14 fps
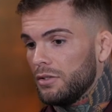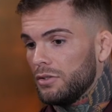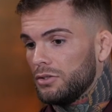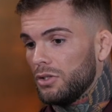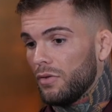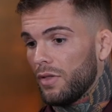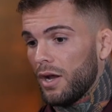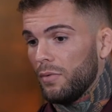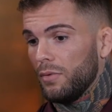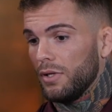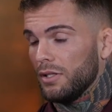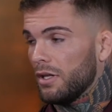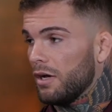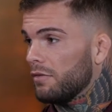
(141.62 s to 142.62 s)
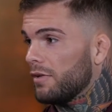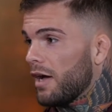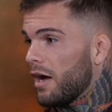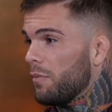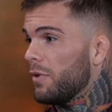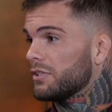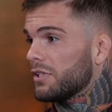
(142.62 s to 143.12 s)
show that I really love
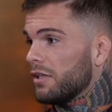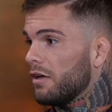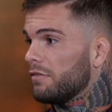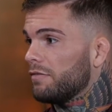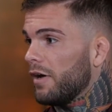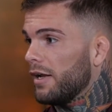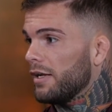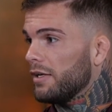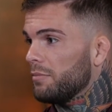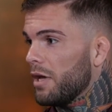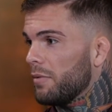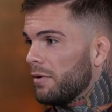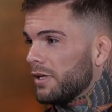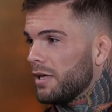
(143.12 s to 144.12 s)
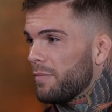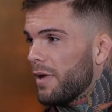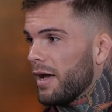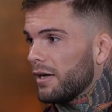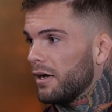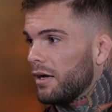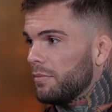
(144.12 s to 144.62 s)
how much I love fighting, and be able to get
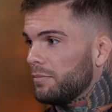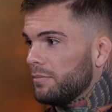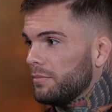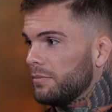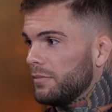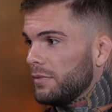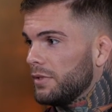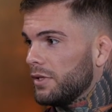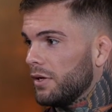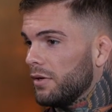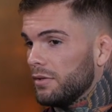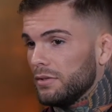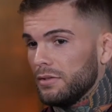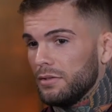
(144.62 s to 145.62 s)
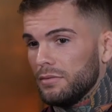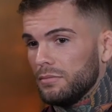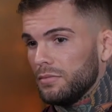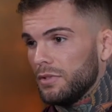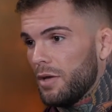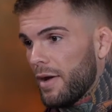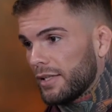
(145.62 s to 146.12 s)
back up, and
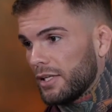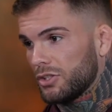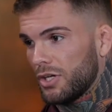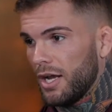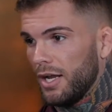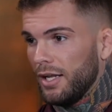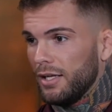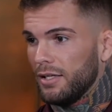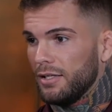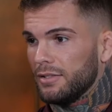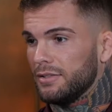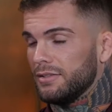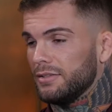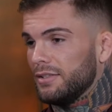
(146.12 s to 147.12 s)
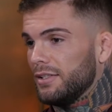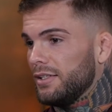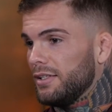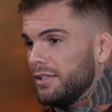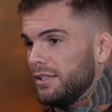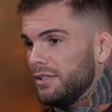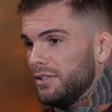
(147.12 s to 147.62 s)
get back to training.
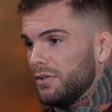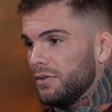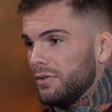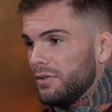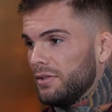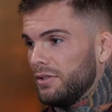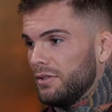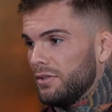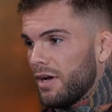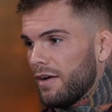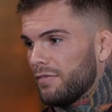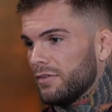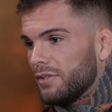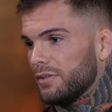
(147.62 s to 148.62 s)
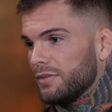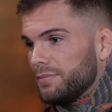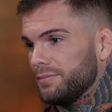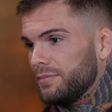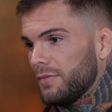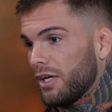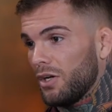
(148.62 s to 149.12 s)
And after
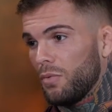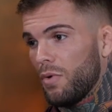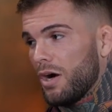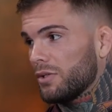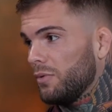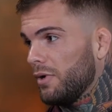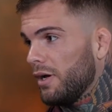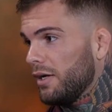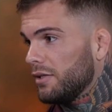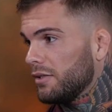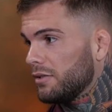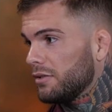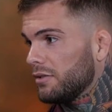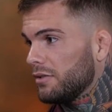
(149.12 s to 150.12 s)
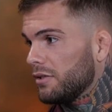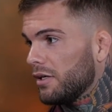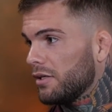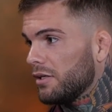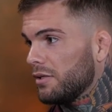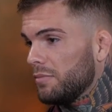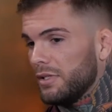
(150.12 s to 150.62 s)
I could have walked away, I
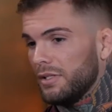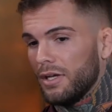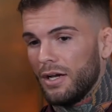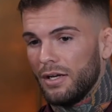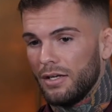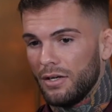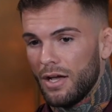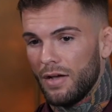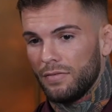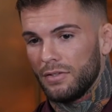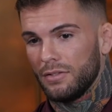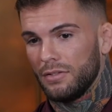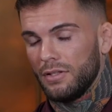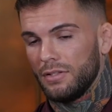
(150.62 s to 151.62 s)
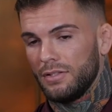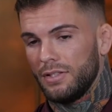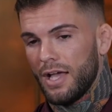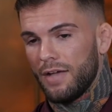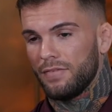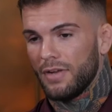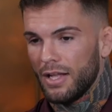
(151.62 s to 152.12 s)
could have been done. After
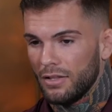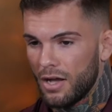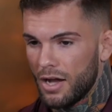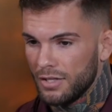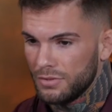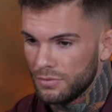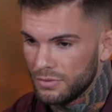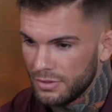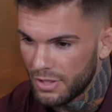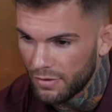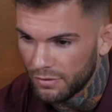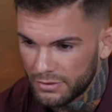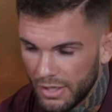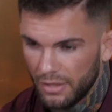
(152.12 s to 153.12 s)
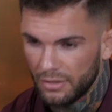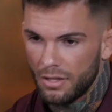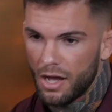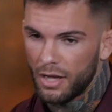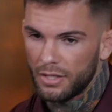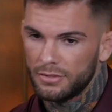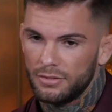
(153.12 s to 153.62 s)
that loss, it was a devastating
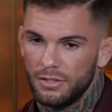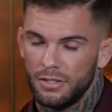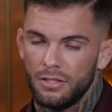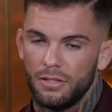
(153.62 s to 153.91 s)
loss.